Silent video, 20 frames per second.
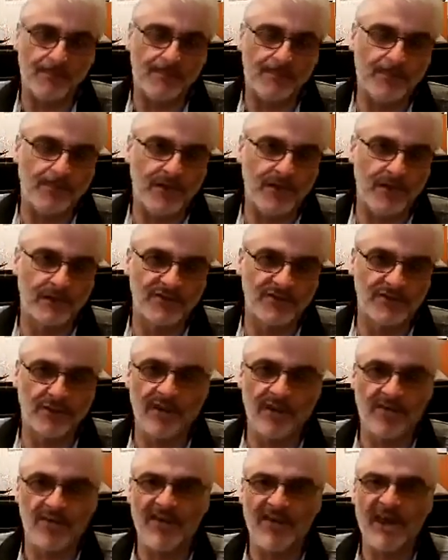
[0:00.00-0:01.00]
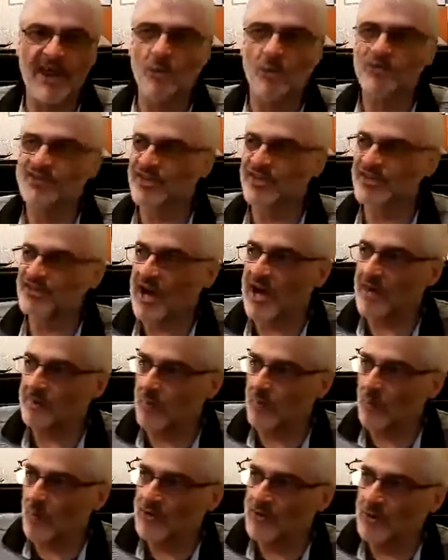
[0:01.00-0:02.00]
so there was an example
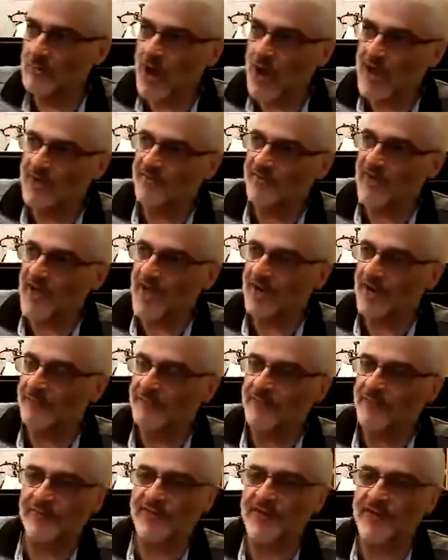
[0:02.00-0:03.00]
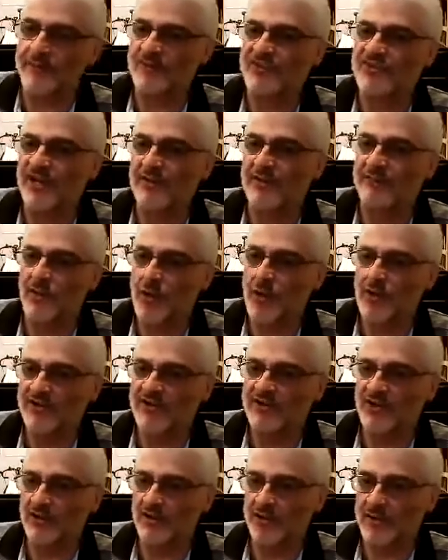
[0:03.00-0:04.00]
where you might have had a 50%
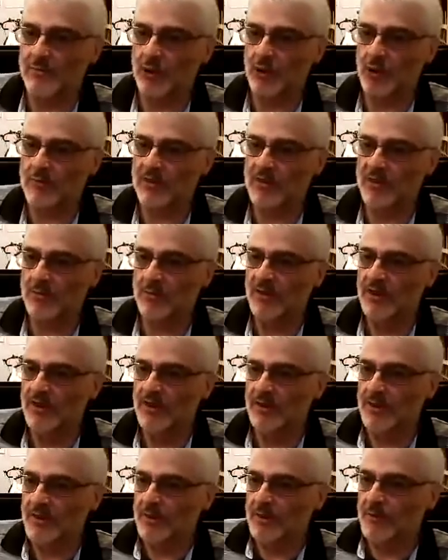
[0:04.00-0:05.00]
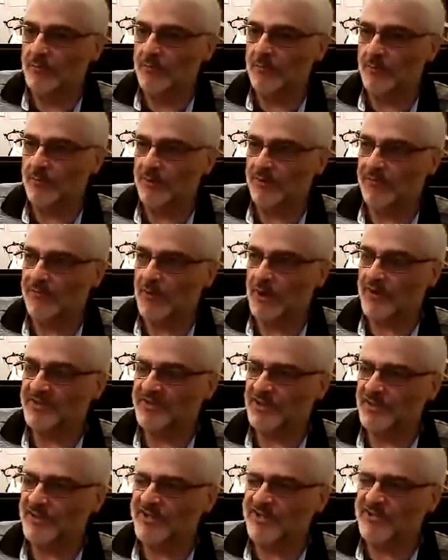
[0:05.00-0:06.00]
volatility premium, but if
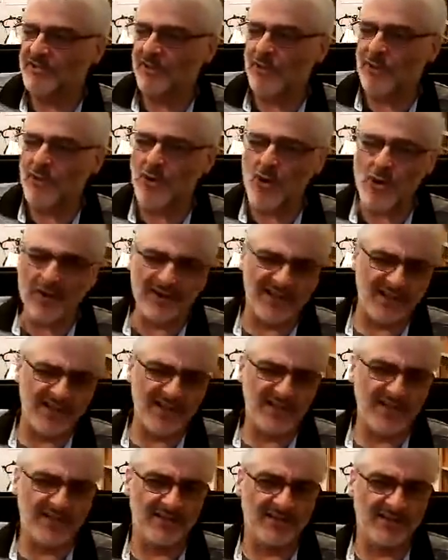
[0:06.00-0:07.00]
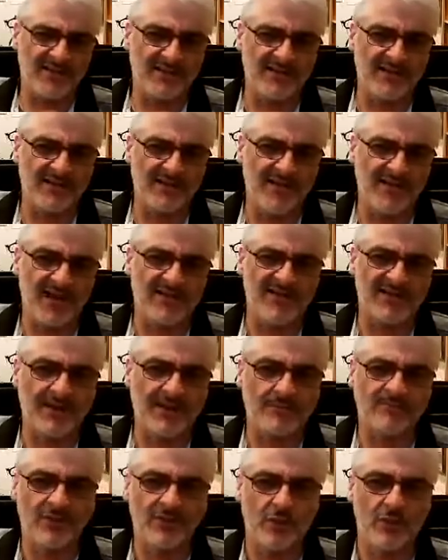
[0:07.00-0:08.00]
volatility is 30 and the
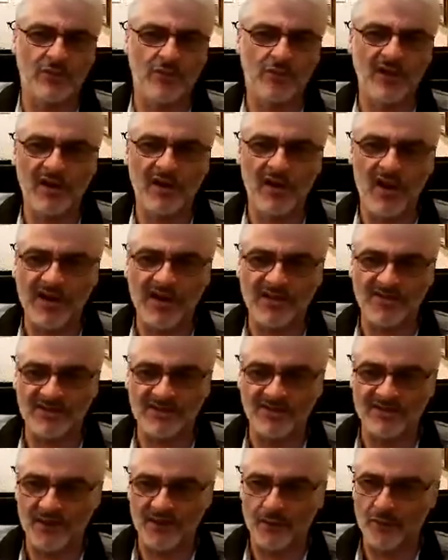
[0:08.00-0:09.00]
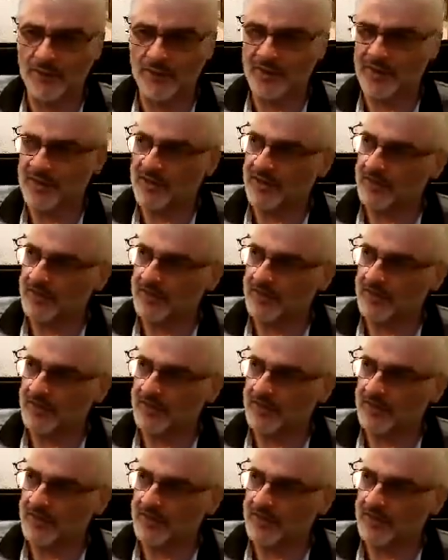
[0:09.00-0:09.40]
subsequent realized is only,